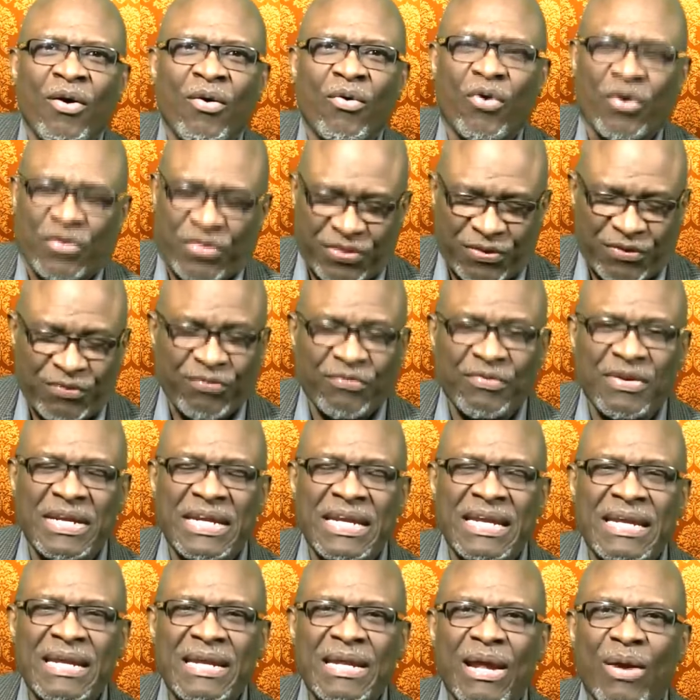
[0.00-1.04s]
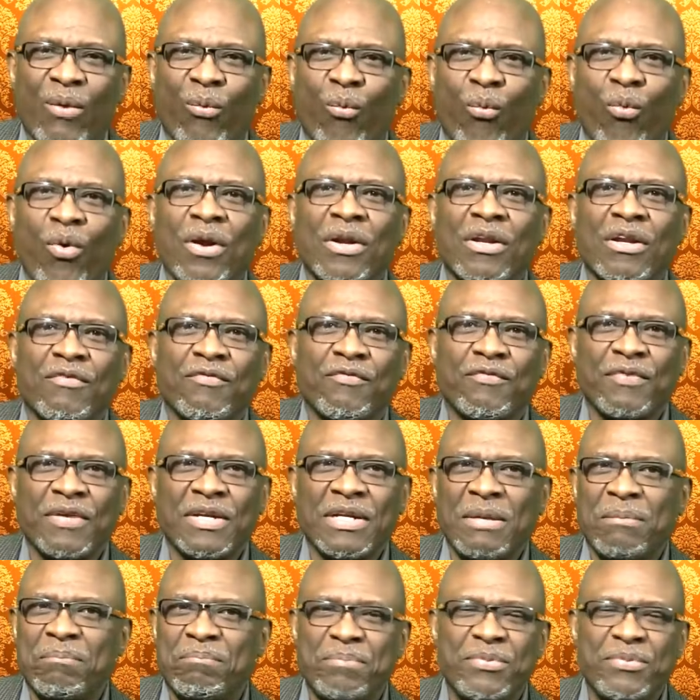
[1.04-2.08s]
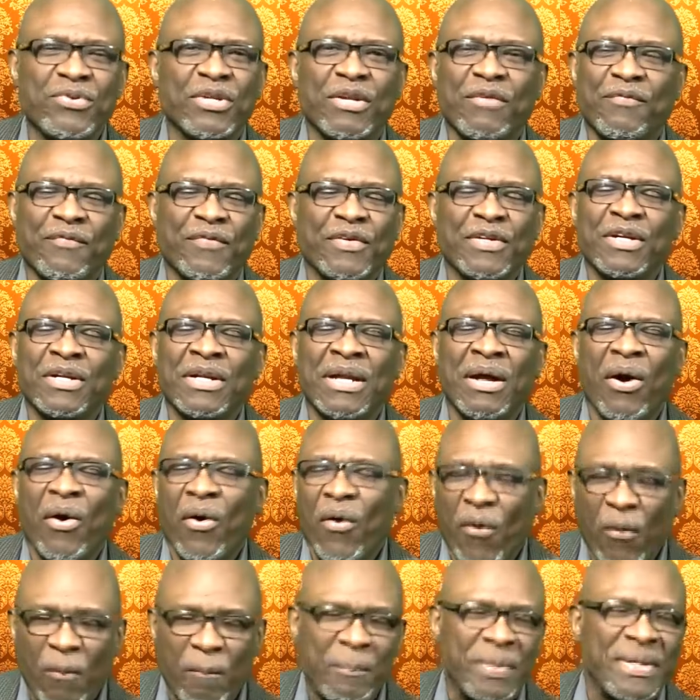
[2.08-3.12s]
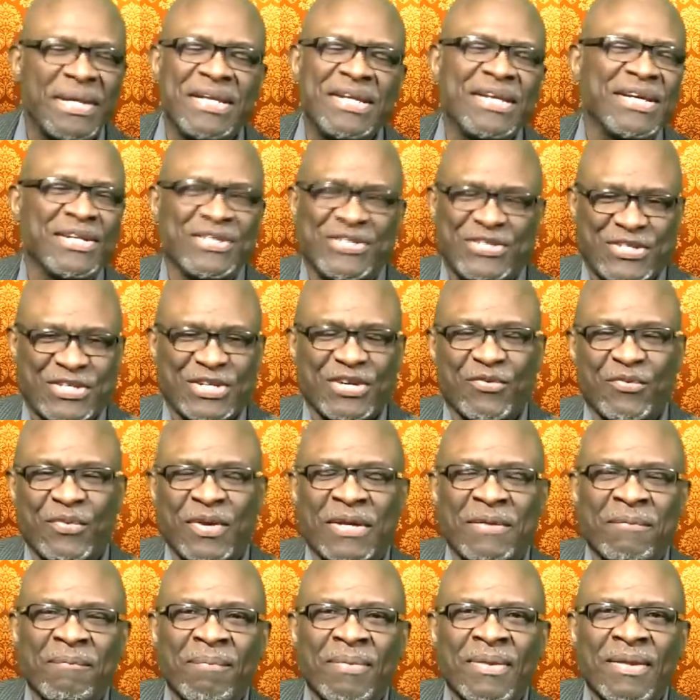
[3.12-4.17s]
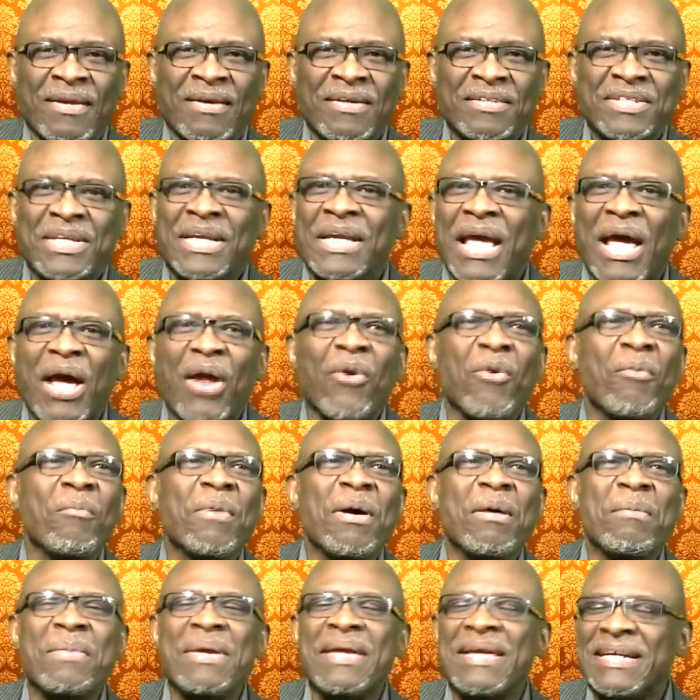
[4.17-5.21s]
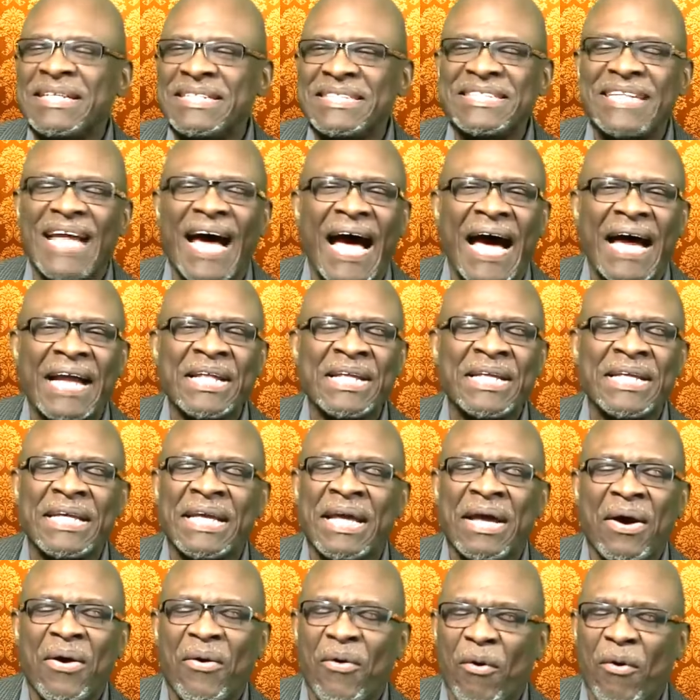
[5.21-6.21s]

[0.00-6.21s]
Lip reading: or 3 wonderfully beautiful, obedient children saying hello mommy and daddy,